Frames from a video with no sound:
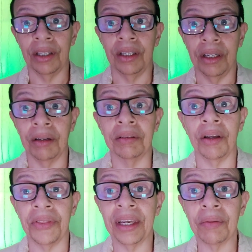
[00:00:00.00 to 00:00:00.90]
You know,
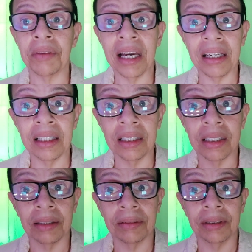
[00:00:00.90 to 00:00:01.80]
the thing with that
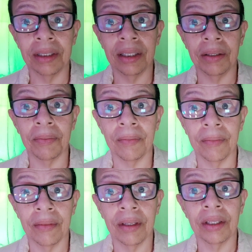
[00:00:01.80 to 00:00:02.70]
is
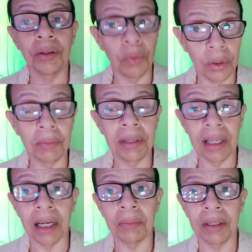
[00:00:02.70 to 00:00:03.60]
you would be
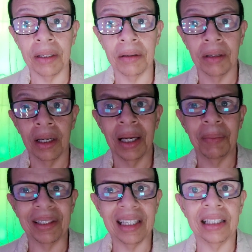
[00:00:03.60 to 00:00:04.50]
happy.
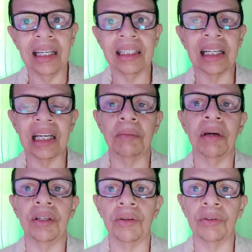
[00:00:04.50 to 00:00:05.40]
But they're not the kind of
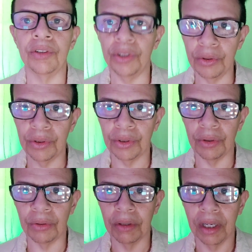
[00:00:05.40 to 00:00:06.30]
man you used
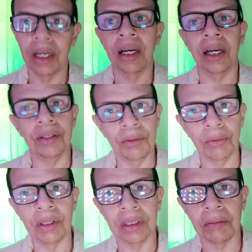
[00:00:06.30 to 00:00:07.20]
to. And you
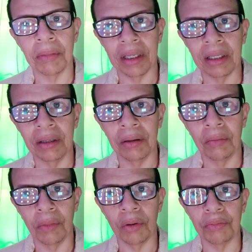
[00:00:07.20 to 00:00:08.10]
want somebody
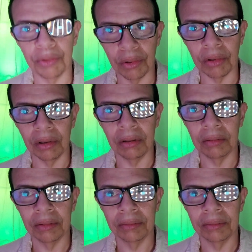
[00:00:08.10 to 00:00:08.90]
more brutal.